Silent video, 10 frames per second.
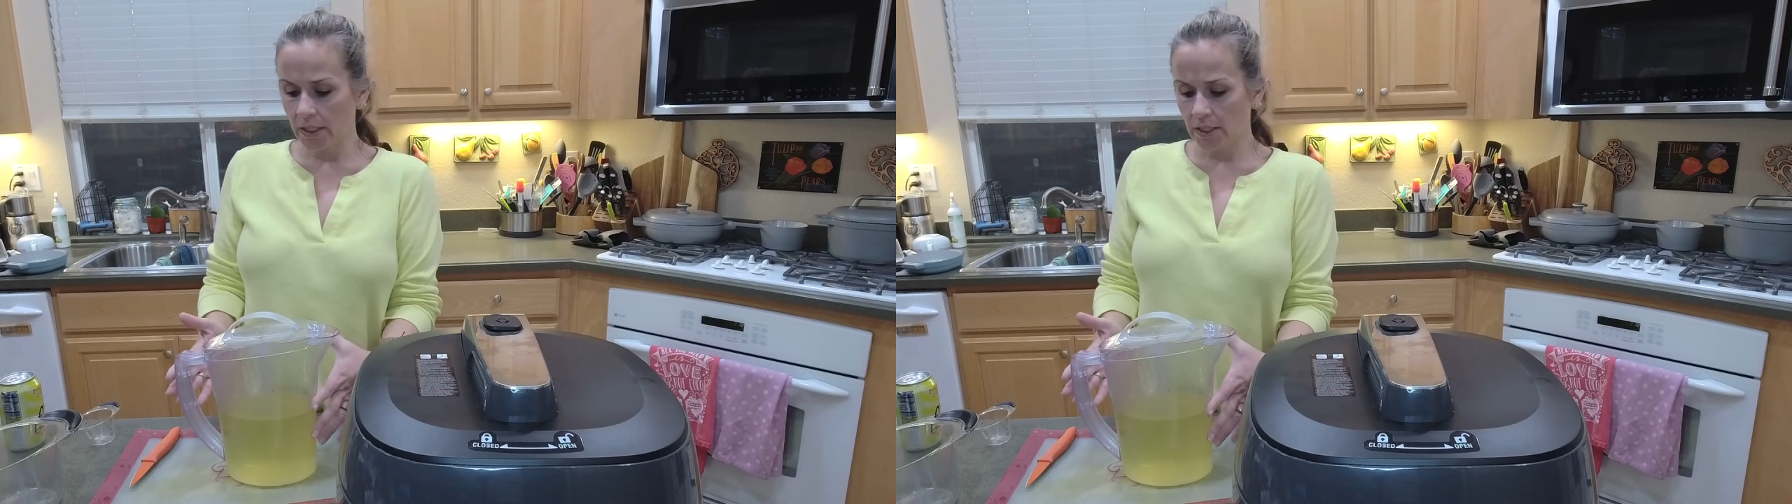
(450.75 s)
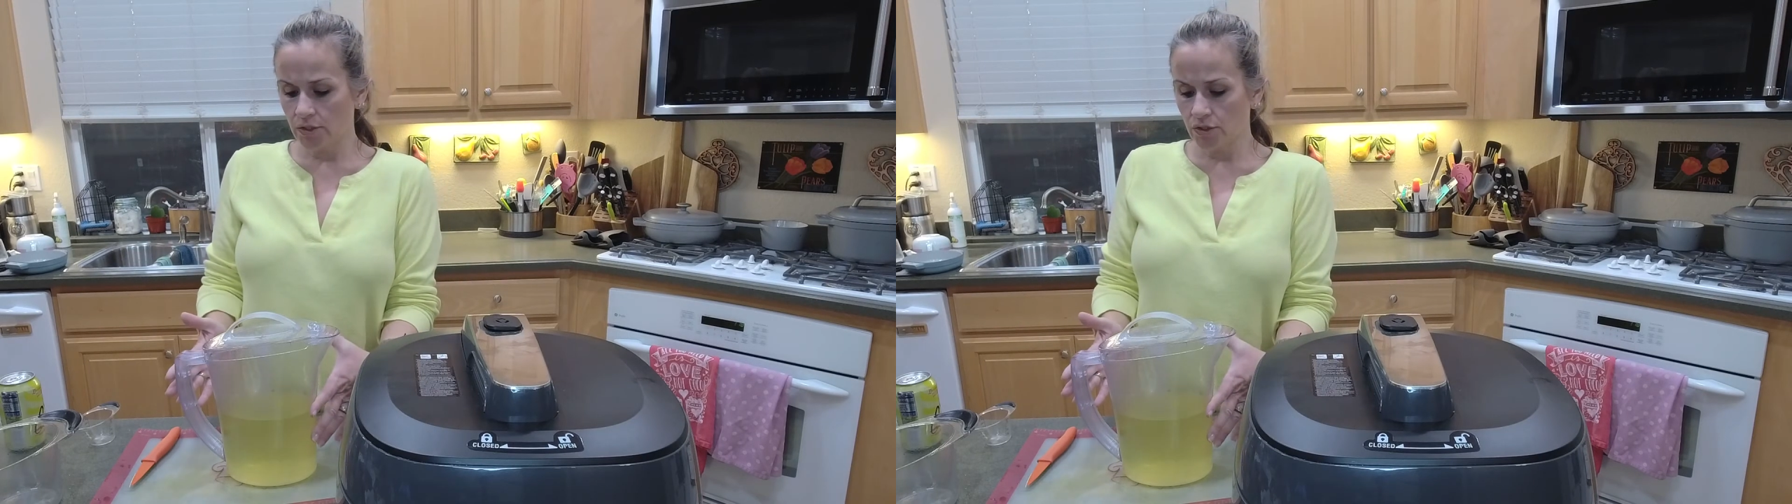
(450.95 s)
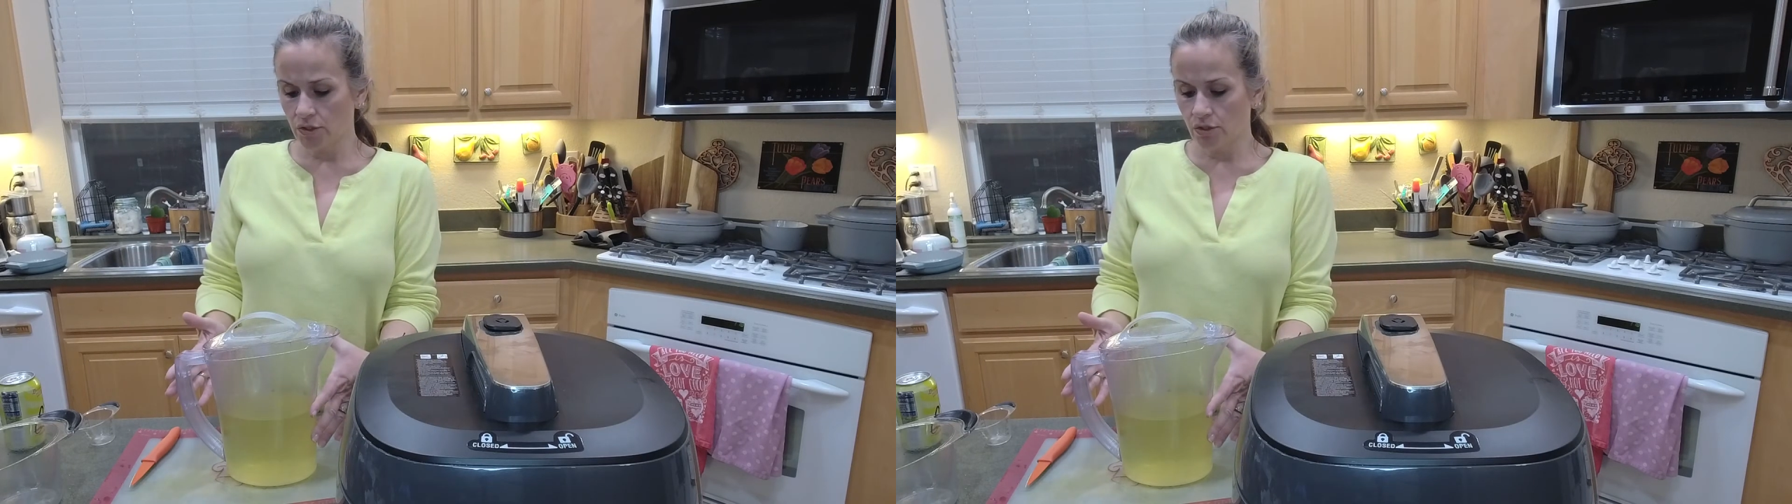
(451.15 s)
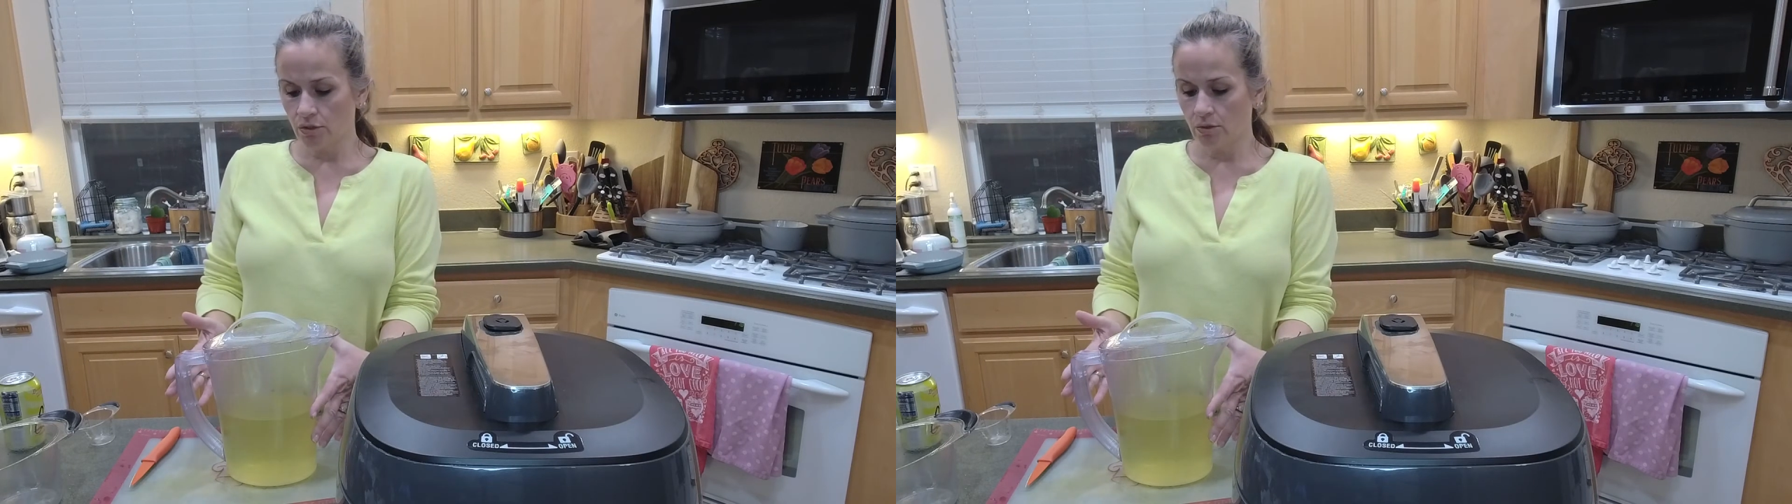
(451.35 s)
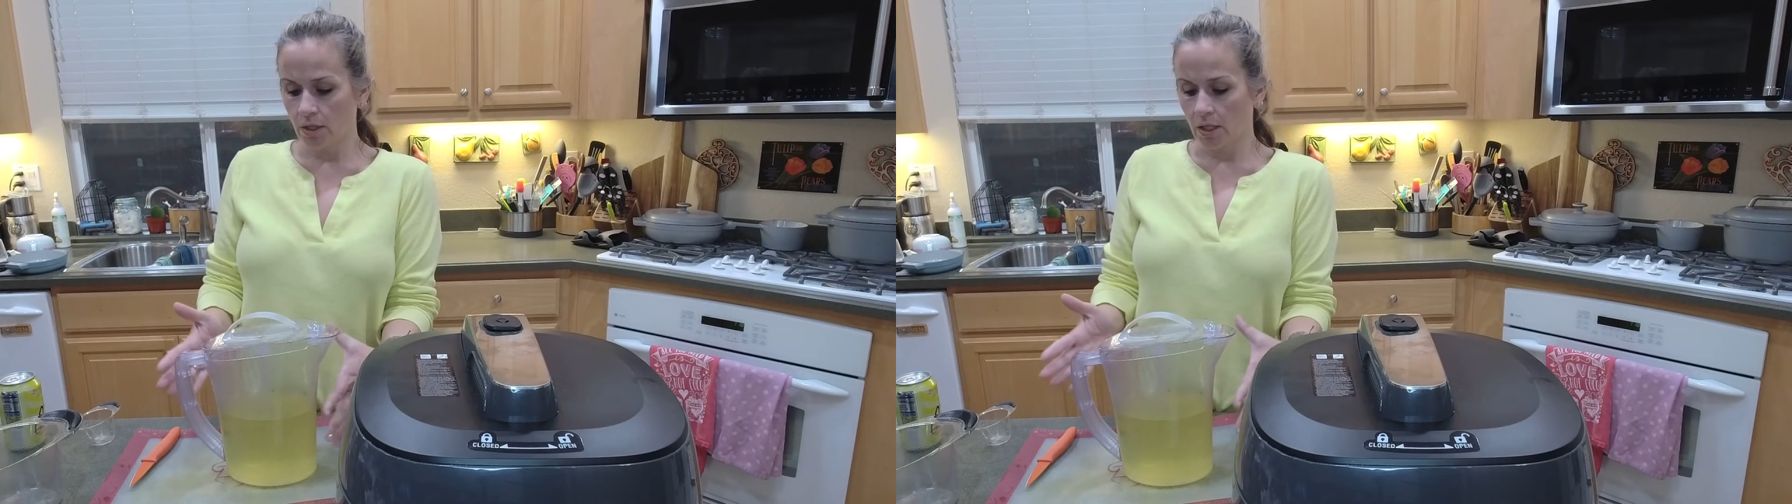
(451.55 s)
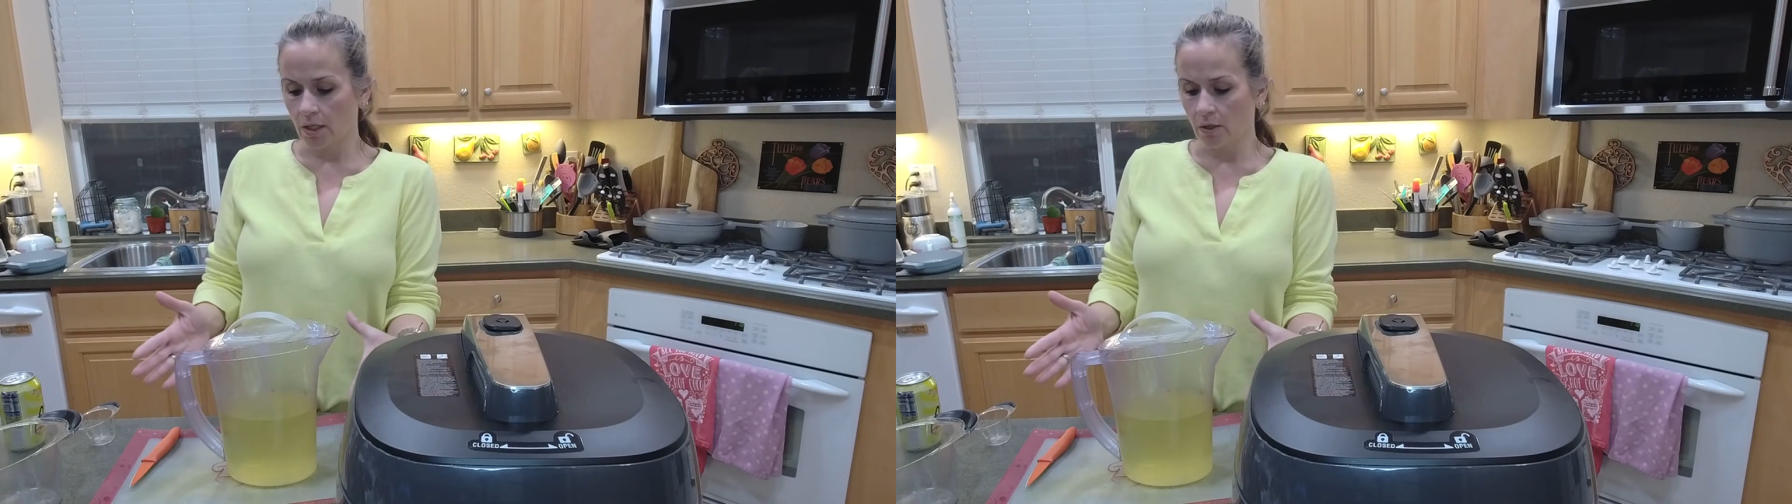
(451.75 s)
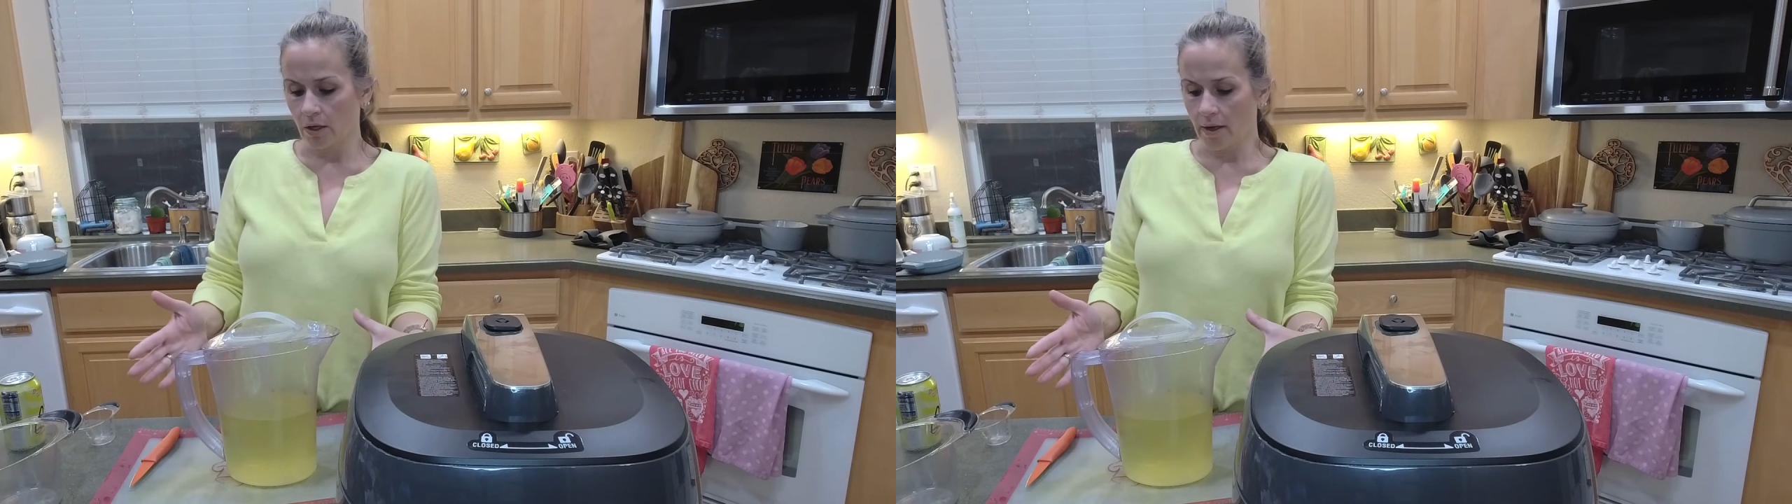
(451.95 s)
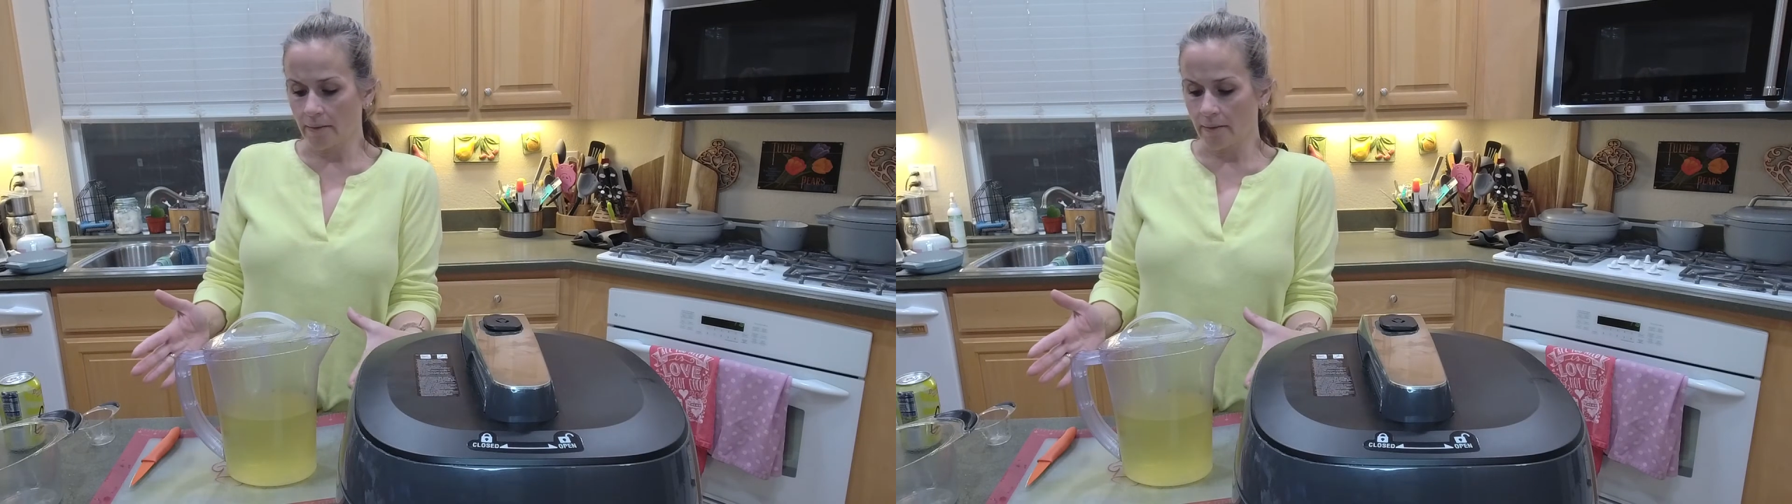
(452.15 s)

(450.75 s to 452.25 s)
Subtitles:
into our